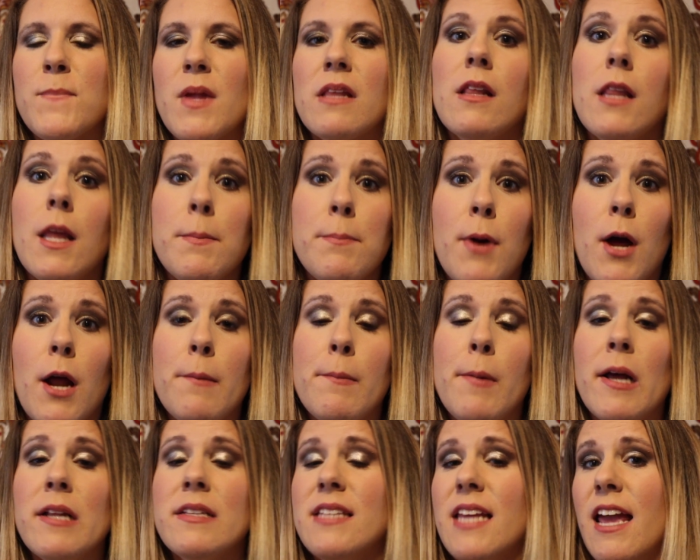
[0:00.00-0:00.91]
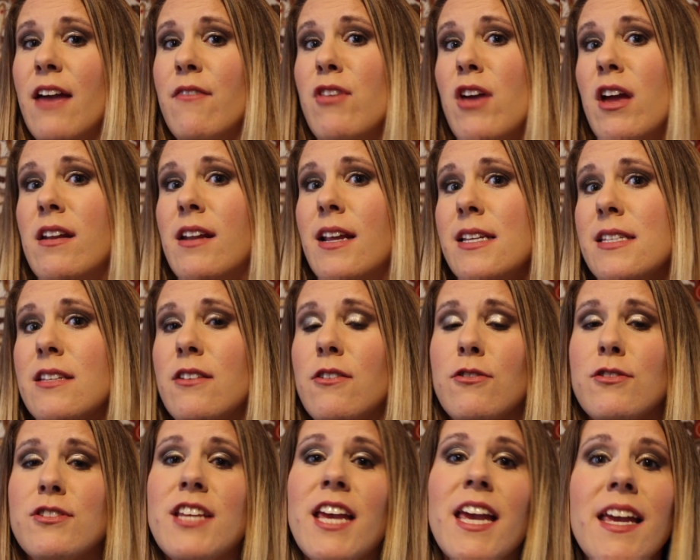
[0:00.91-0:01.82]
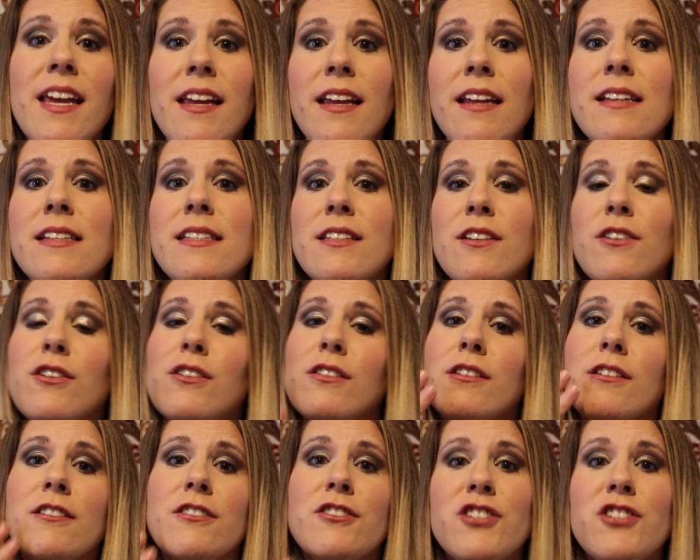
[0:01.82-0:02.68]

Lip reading: The lip bonbons, they have that nice little taste, they're a little